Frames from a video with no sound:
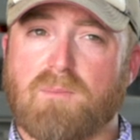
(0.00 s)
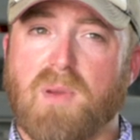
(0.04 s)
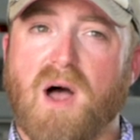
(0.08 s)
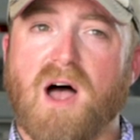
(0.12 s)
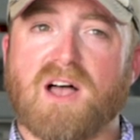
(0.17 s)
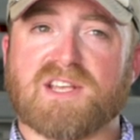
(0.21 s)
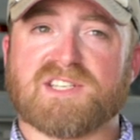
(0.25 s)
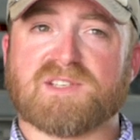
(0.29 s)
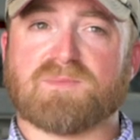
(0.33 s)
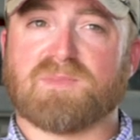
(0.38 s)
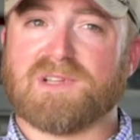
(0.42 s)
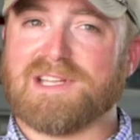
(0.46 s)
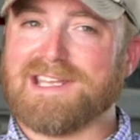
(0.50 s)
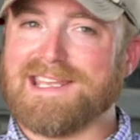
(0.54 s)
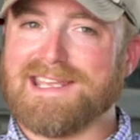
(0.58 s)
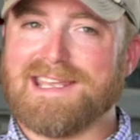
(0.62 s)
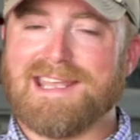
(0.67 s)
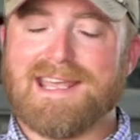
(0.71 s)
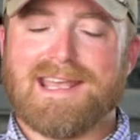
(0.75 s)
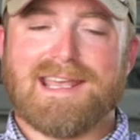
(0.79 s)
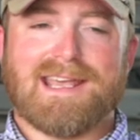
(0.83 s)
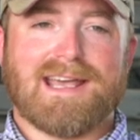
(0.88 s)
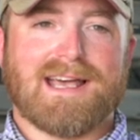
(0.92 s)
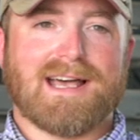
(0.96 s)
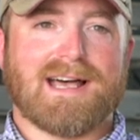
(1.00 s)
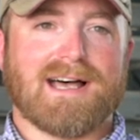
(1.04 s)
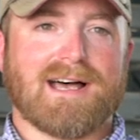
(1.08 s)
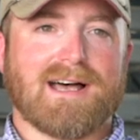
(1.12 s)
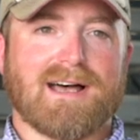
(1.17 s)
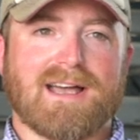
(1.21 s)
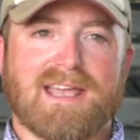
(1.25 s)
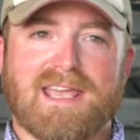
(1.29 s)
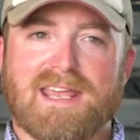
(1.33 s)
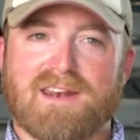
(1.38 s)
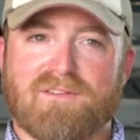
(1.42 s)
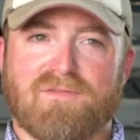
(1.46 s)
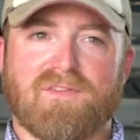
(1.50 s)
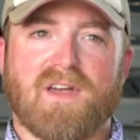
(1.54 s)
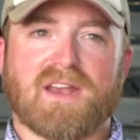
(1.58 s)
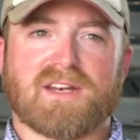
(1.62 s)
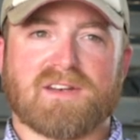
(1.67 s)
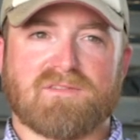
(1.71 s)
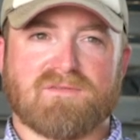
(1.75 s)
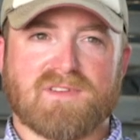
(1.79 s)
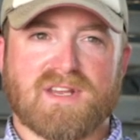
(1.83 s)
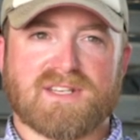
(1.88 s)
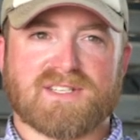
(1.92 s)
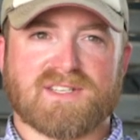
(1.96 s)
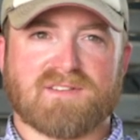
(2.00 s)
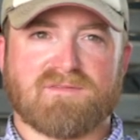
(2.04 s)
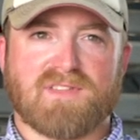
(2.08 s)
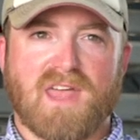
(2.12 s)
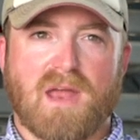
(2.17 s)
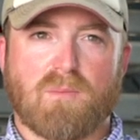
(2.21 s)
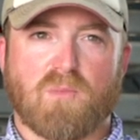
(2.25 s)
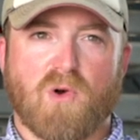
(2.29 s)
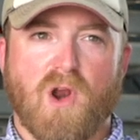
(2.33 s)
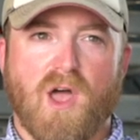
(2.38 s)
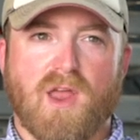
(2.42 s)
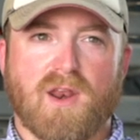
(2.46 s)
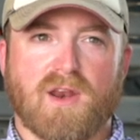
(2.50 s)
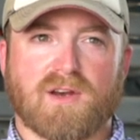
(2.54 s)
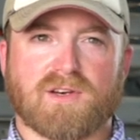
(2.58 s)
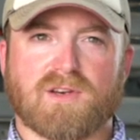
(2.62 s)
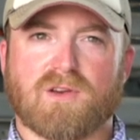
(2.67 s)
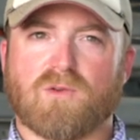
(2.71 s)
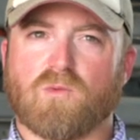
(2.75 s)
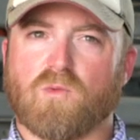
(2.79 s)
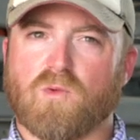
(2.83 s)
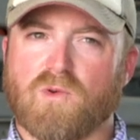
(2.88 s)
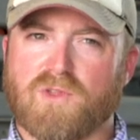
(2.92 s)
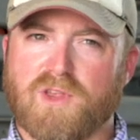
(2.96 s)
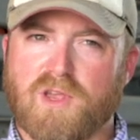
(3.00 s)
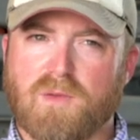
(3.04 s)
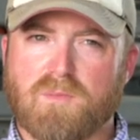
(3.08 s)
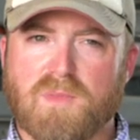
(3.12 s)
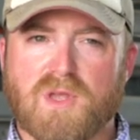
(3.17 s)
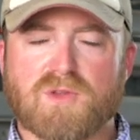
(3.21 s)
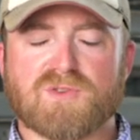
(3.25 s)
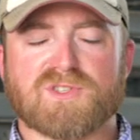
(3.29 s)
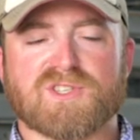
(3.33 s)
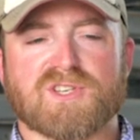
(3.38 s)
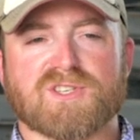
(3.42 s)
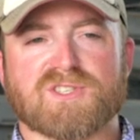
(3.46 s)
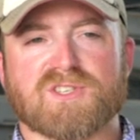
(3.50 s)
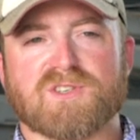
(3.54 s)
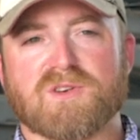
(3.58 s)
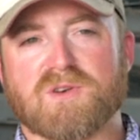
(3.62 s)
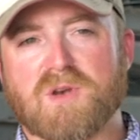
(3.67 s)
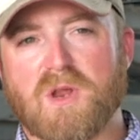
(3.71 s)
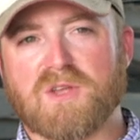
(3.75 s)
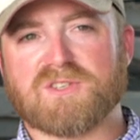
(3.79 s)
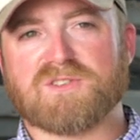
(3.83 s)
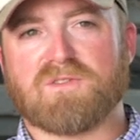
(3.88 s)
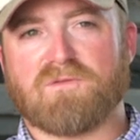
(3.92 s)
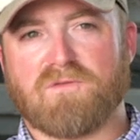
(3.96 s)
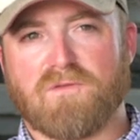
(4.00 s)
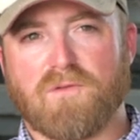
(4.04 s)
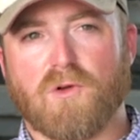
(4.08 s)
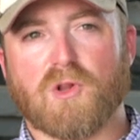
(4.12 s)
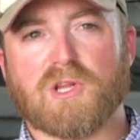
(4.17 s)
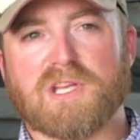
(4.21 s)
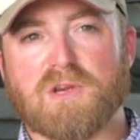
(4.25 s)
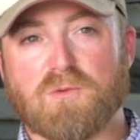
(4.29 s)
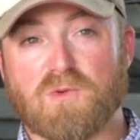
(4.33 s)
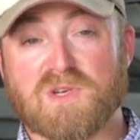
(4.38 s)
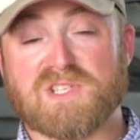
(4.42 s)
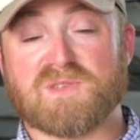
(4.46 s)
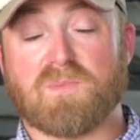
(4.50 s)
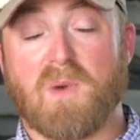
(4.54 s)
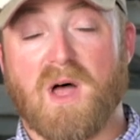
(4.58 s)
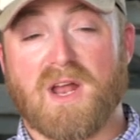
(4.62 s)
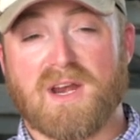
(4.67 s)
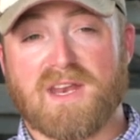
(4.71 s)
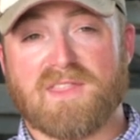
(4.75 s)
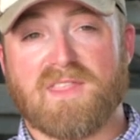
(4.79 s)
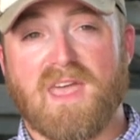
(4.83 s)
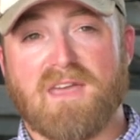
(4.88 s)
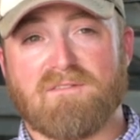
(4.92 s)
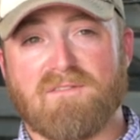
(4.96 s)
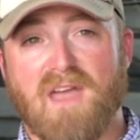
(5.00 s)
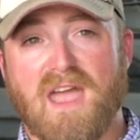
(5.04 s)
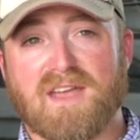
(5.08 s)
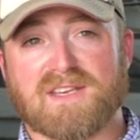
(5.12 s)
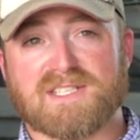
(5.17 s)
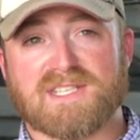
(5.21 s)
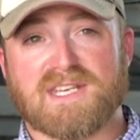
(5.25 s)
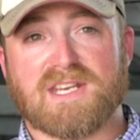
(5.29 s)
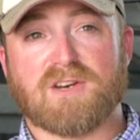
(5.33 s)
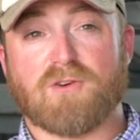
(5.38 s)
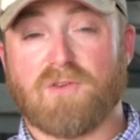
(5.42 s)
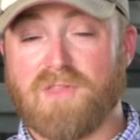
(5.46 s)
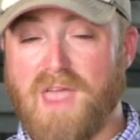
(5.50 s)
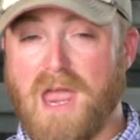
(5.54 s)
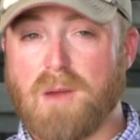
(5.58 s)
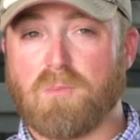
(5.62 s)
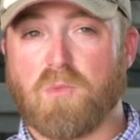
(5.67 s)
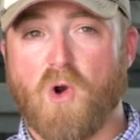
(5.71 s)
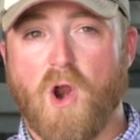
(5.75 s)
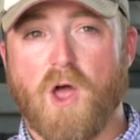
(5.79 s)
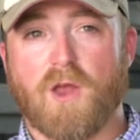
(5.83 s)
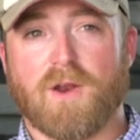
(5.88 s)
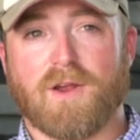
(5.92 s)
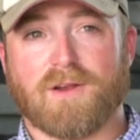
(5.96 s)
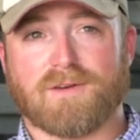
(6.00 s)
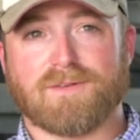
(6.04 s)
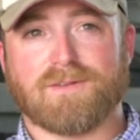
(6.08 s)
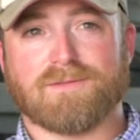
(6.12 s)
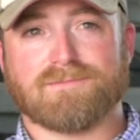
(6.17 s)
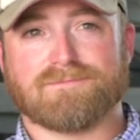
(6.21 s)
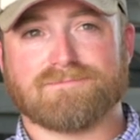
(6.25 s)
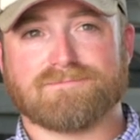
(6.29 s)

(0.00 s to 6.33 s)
possibly ineffectiveness of that product, where the immune system doesn't fully respond to that vaccine or that product.